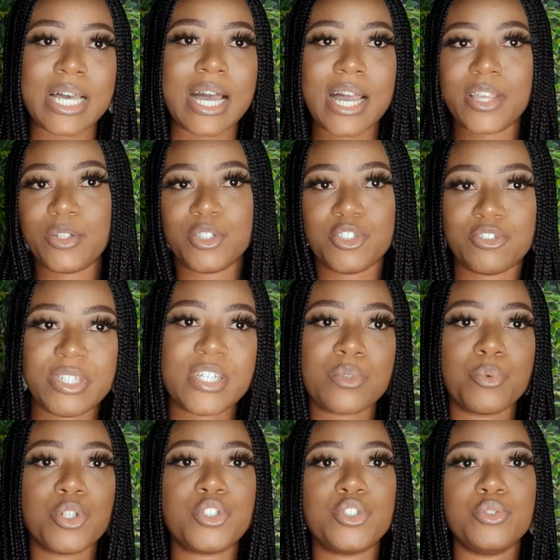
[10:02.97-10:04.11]
are, your tricks,
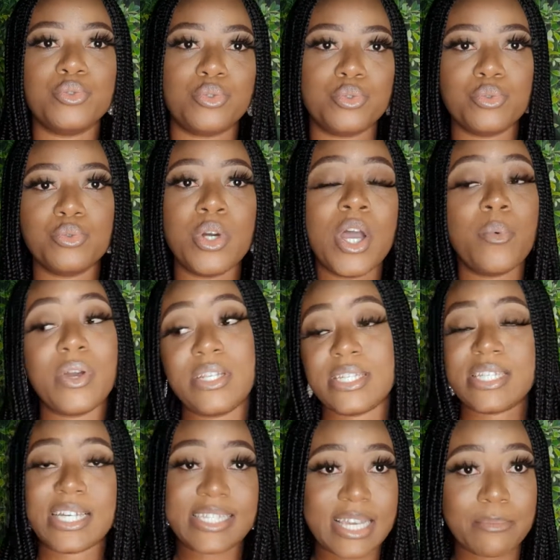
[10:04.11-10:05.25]
what you do when it's
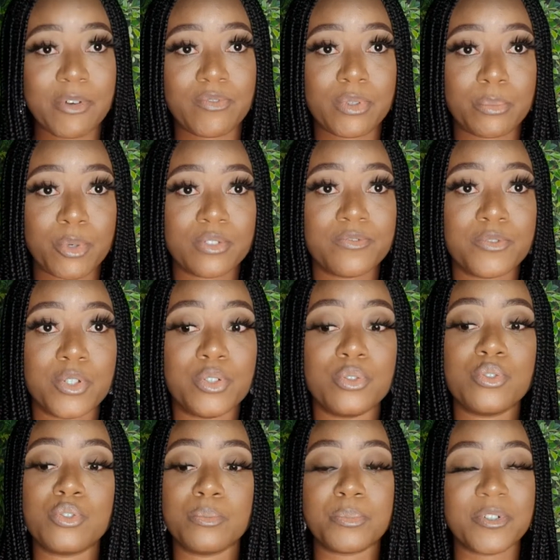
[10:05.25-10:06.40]
that time of the month for you
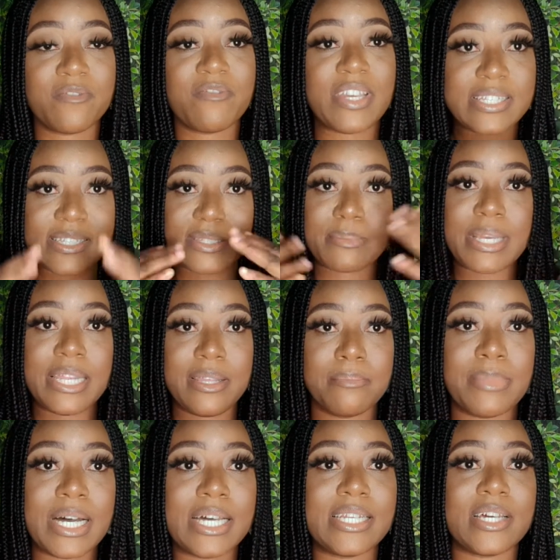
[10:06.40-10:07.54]
to prevent smelling
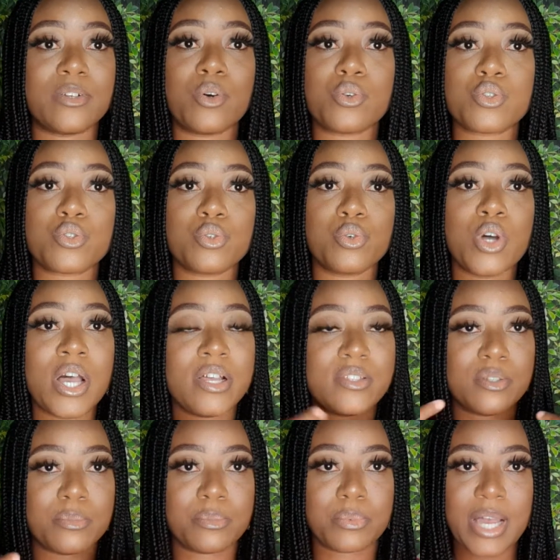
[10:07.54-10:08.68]
bad, and also
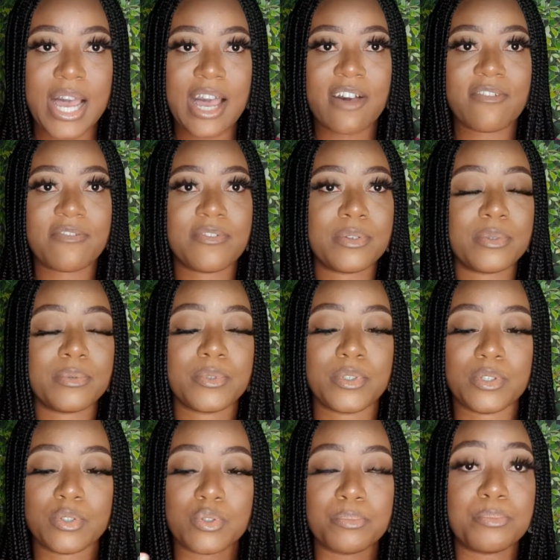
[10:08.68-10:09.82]
to have
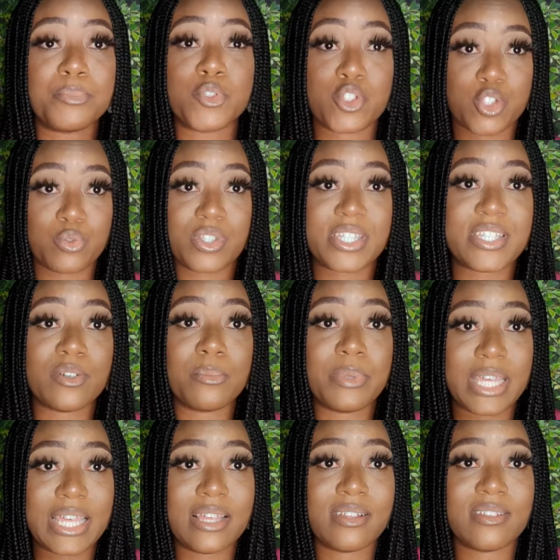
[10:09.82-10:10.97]
to still be
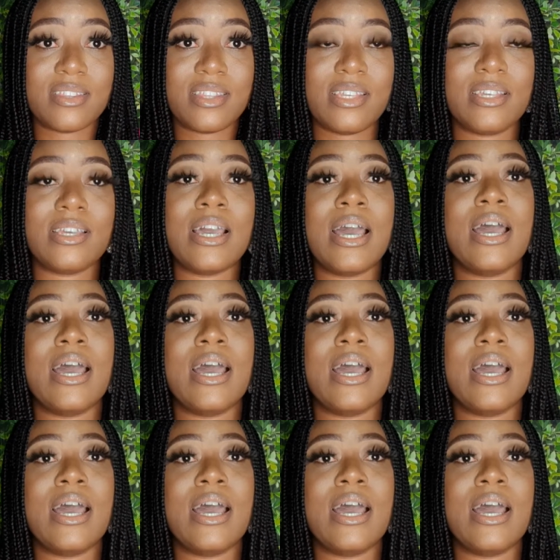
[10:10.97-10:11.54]
healthy